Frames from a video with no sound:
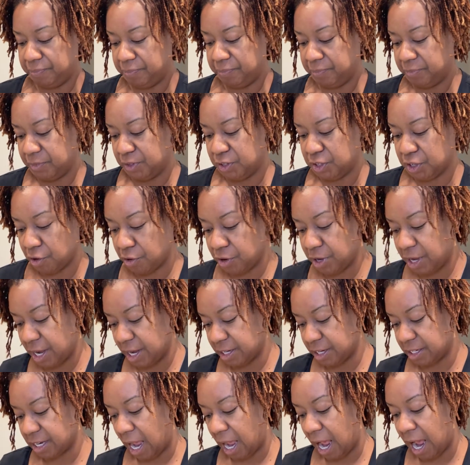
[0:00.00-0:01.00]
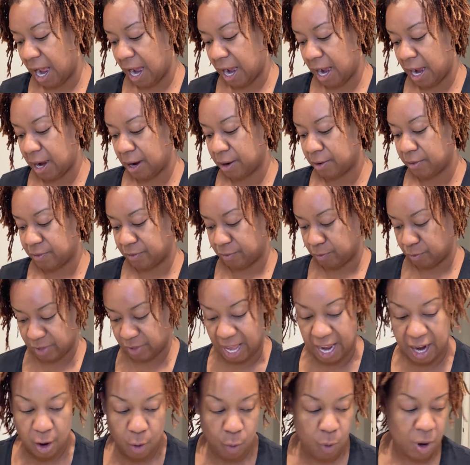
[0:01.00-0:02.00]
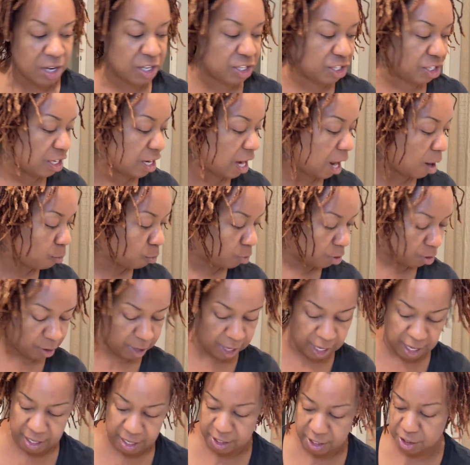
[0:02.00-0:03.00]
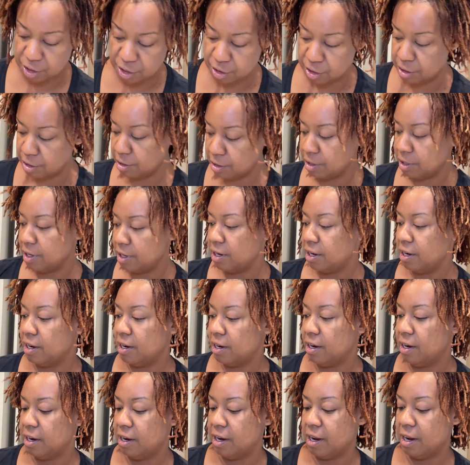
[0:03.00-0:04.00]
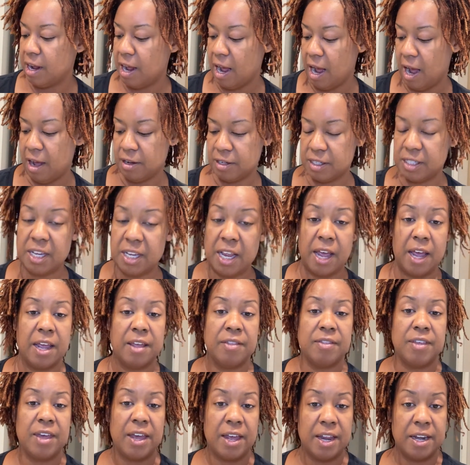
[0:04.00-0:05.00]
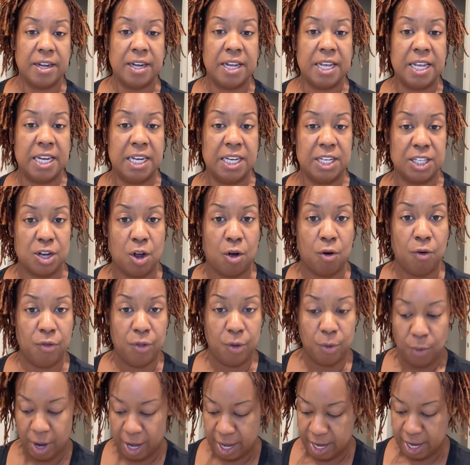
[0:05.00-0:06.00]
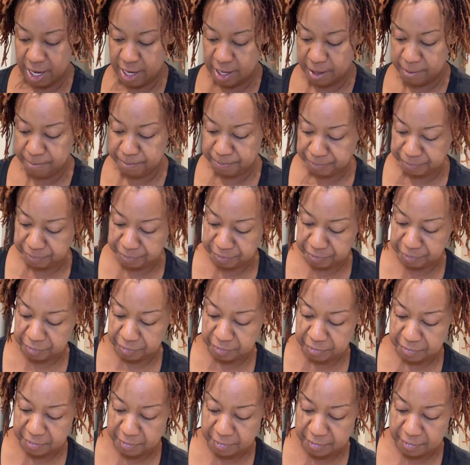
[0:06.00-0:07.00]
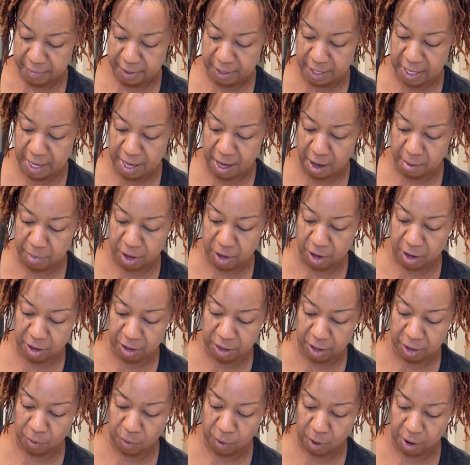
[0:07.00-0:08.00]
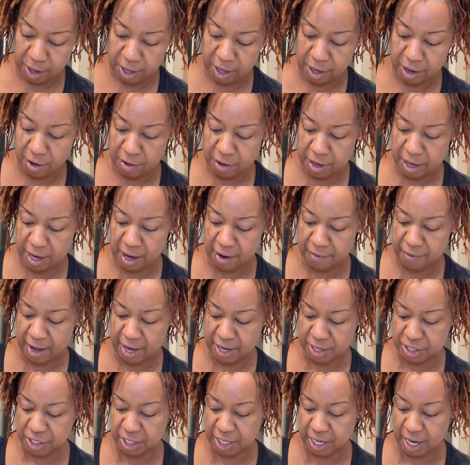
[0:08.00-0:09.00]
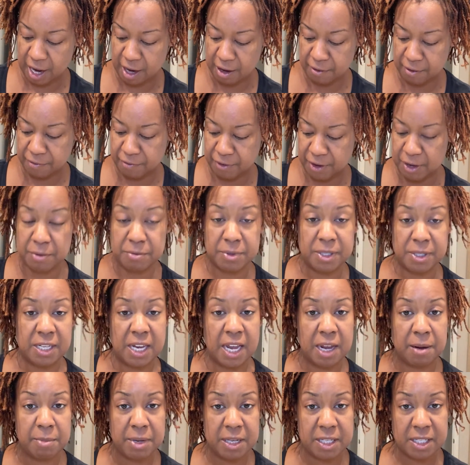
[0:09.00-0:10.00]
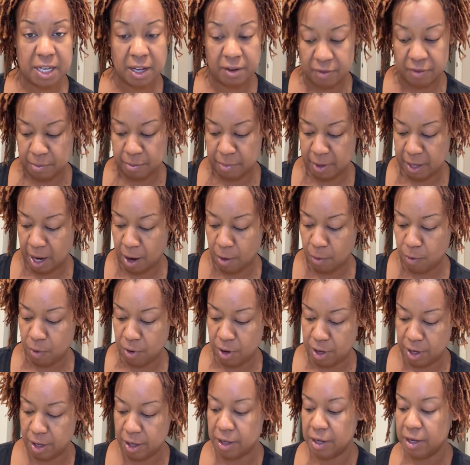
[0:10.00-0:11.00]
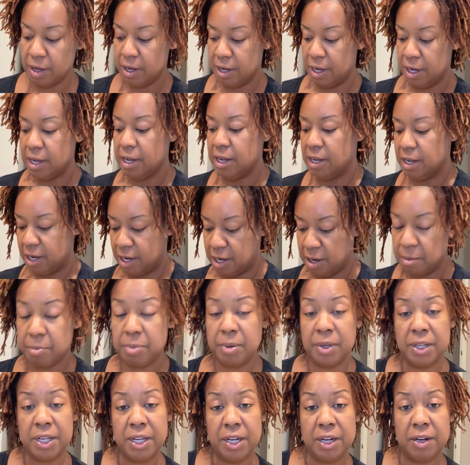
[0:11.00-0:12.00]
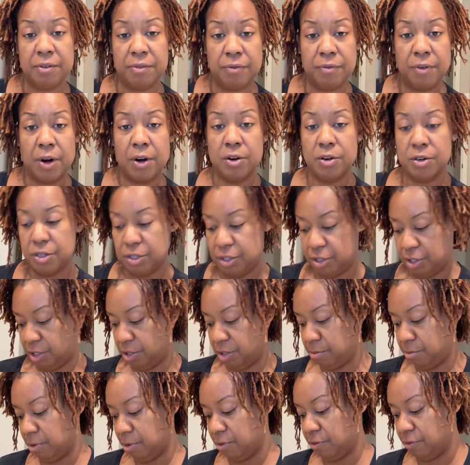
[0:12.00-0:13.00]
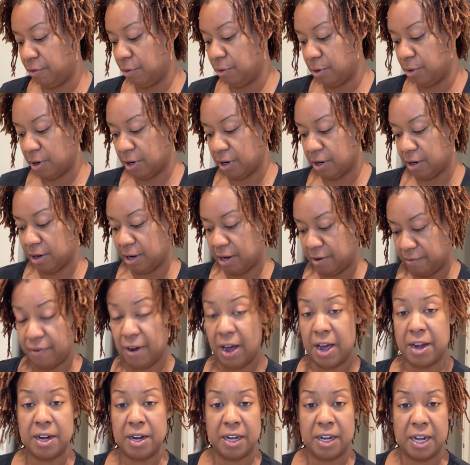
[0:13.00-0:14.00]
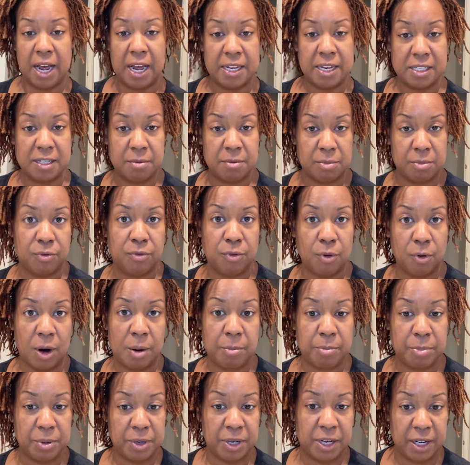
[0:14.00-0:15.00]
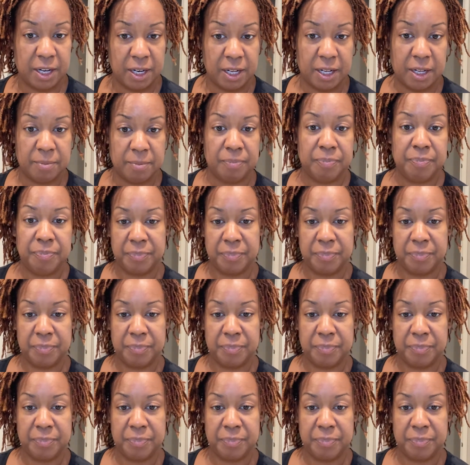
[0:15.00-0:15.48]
So yes, that question I will answer. I'll say that it is on the way and I'm currently working on it. I've actually kind of filmed segments of it, but I want to complete it first and finalize it before I put it up.